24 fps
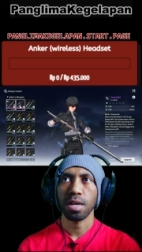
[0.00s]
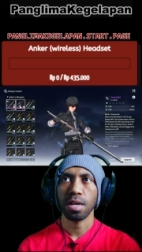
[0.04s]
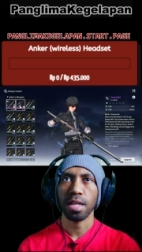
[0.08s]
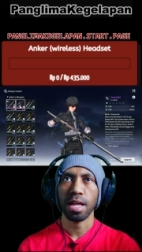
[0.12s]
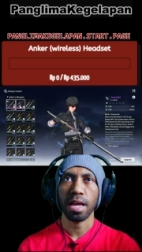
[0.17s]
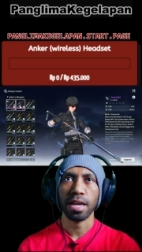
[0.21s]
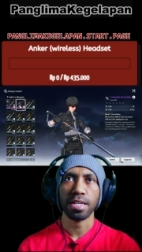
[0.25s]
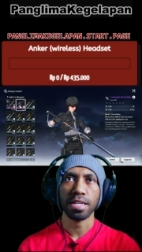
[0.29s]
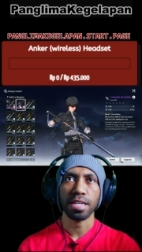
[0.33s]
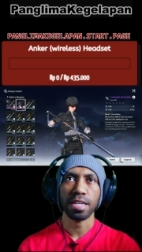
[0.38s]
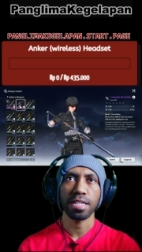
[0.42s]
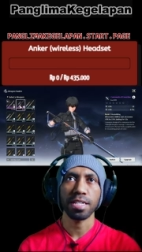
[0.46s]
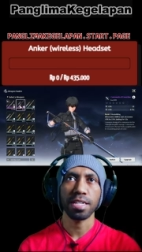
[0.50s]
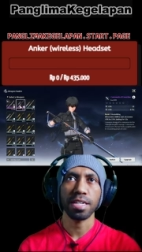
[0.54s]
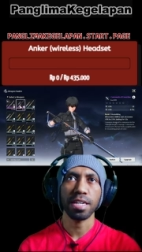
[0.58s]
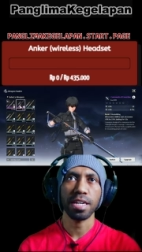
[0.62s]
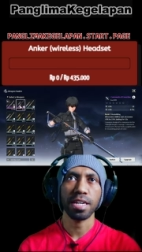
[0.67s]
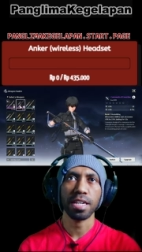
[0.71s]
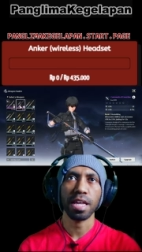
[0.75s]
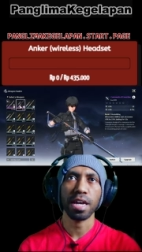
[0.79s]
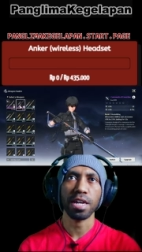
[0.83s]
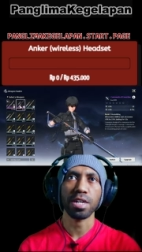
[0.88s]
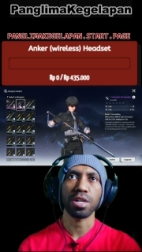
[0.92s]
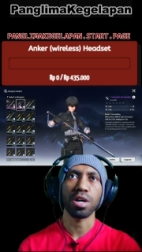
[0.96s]
like in
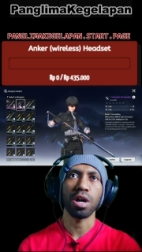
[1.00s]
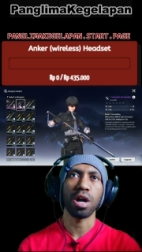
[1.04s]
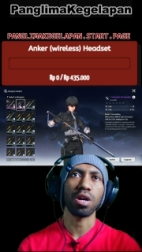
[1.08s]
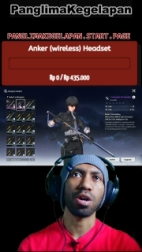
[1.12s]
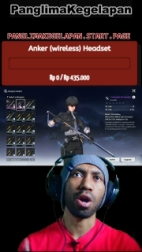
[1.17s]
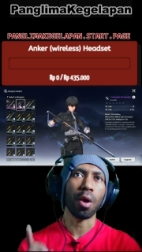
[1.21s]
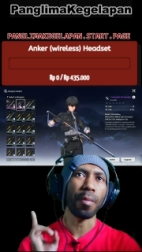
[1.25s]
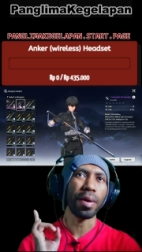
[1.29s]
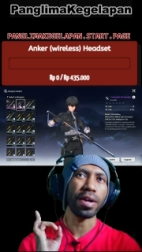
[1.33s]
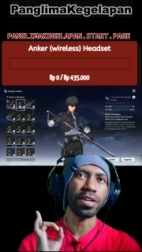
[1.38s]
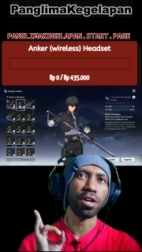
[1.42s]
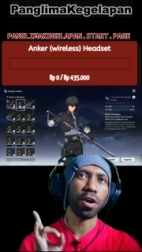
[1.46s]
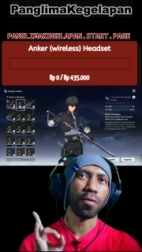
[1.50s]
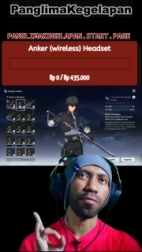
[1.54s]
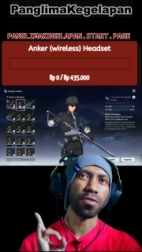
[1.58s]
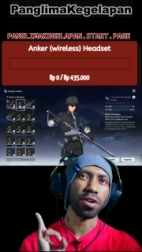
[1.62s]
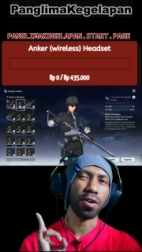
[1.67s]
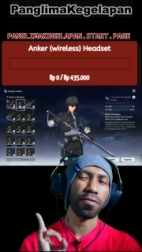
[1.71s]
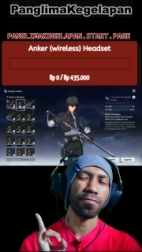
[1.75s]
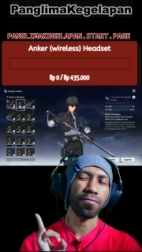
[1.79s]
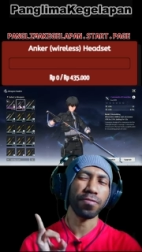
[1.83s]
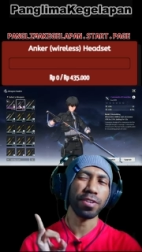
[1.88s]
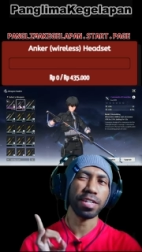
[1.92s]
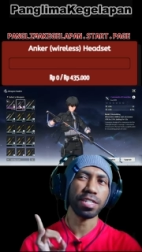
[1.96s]
here like a uh, of
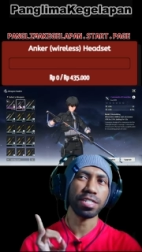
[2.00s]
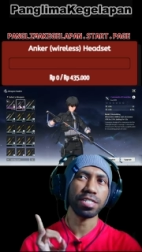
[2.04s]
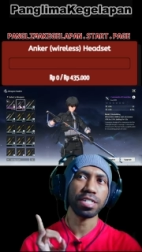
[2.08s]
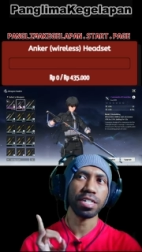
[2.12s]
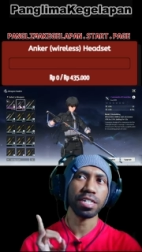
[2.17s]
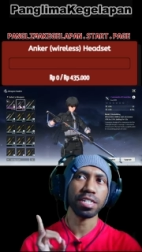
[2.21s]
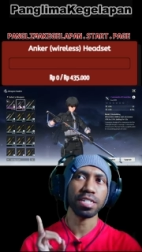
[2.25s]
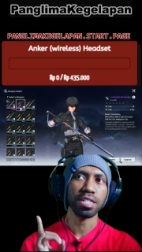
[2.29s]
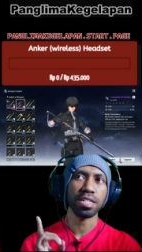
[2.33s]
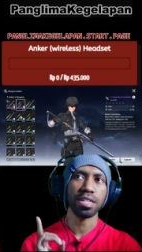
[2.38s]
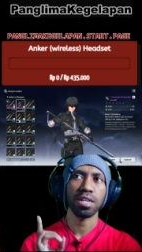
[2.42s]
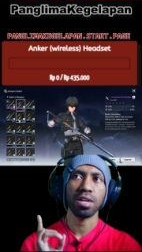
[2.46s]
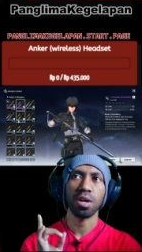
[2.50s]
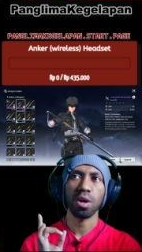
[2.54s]
conviction